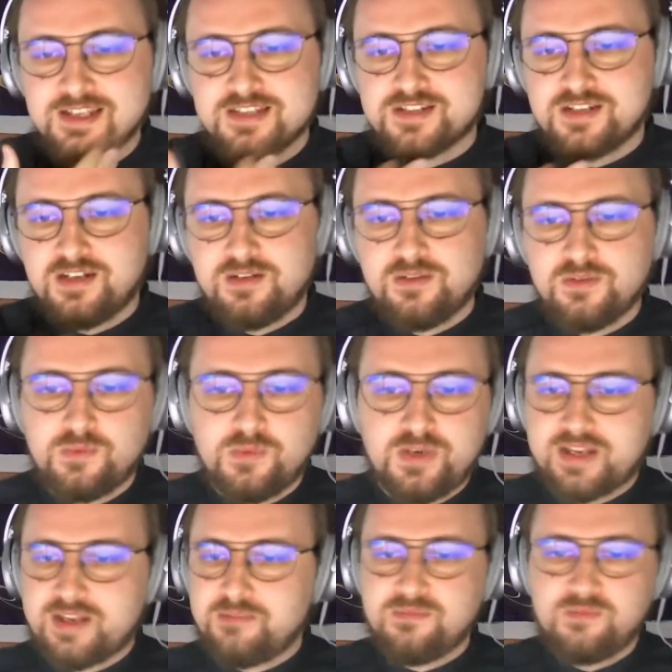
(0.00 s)
So
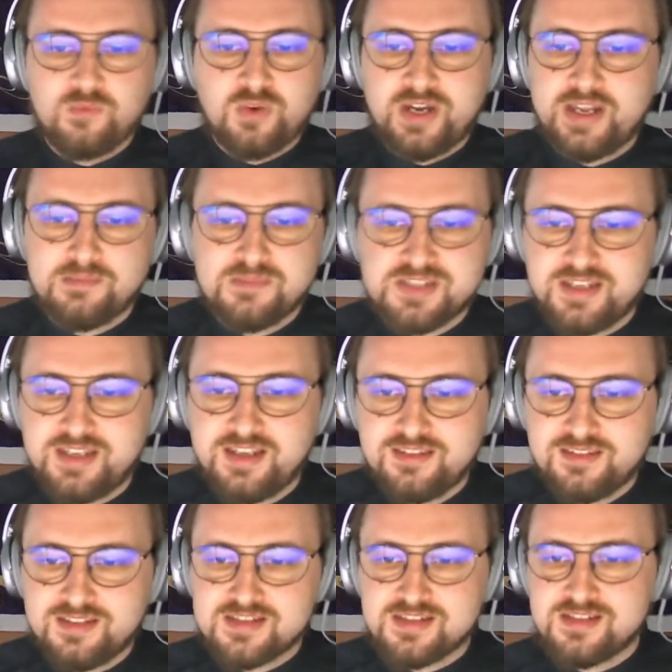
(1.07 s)
why I'm
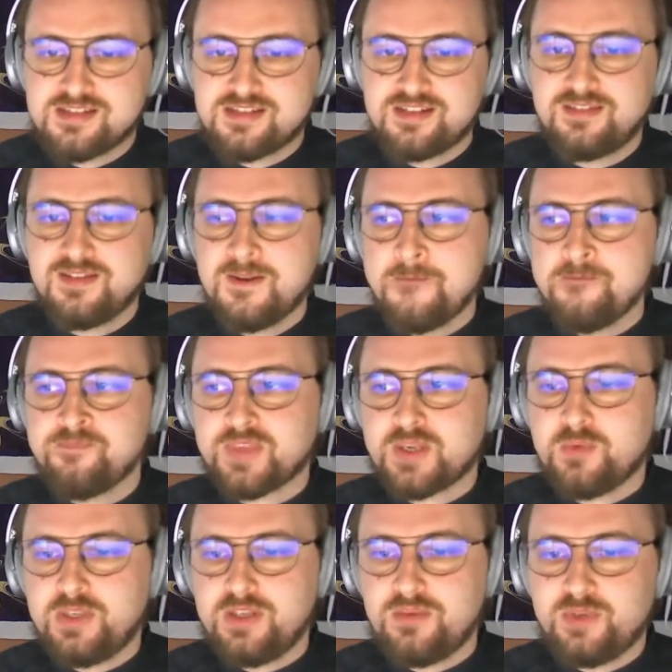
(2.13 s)
saying this is that
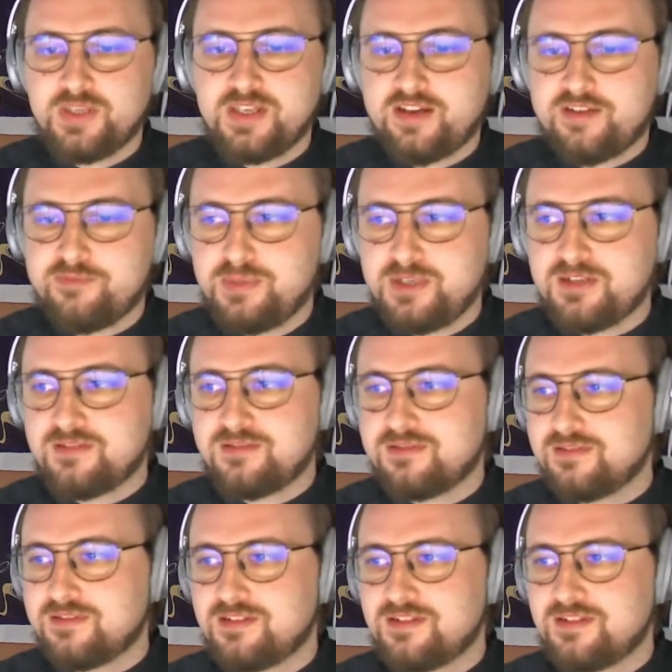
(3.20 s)
we have been